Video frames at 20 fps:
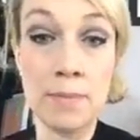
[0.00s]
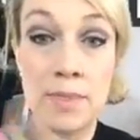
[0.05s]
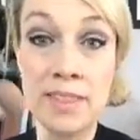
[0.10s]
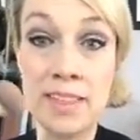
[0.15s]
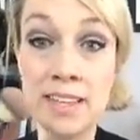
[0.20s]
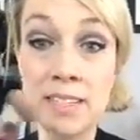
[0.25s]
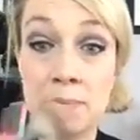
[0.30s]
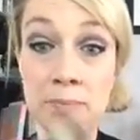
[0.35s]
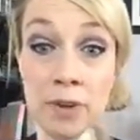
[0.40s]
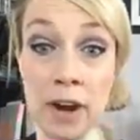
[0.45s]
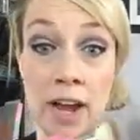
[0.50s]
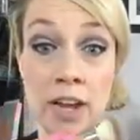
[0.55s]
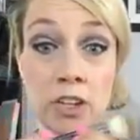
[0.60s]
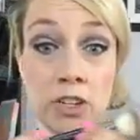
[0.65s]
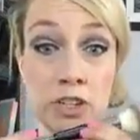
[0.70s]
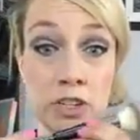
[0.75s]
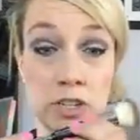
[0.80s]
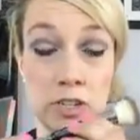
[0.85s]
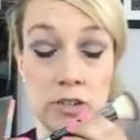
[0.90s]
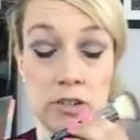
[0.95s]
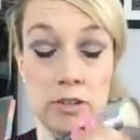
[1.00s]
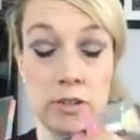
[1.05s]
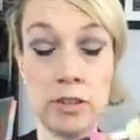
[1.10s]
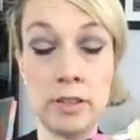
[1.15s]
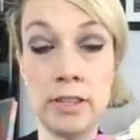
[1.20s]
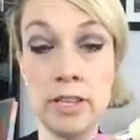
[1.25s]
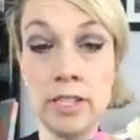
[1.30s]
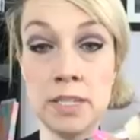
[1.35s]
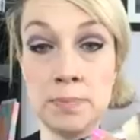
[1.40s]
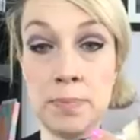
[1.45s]
This brush,
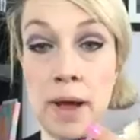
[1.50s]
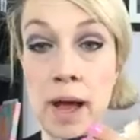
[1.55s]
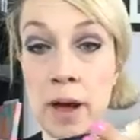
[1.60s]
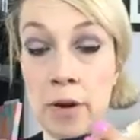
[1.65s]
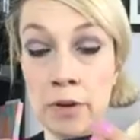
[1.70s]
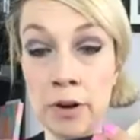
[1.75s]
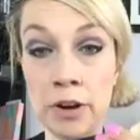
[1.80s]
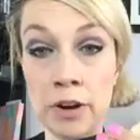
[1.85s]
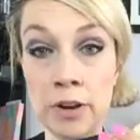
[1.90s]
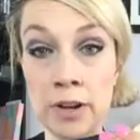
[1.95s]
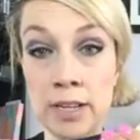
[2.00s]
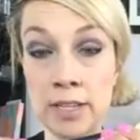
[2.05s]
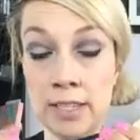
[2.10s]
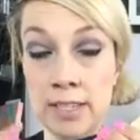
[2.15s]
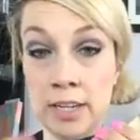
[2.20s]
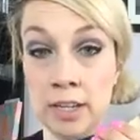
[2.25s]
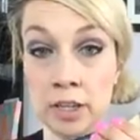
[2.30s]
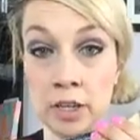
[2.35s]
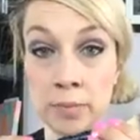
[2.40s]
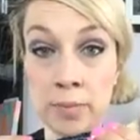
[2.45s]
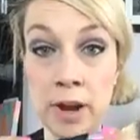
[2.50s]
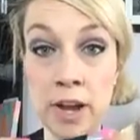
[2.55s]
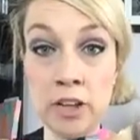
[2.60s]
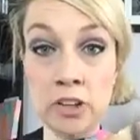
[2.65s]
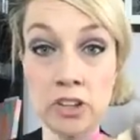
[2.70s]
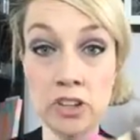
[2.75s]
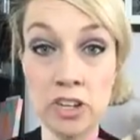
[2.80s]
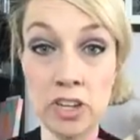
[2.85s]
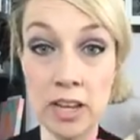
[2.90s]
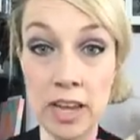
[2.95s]
this powder concealer
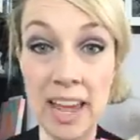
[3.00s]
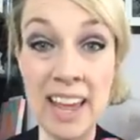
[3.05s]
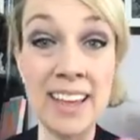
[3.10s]
brush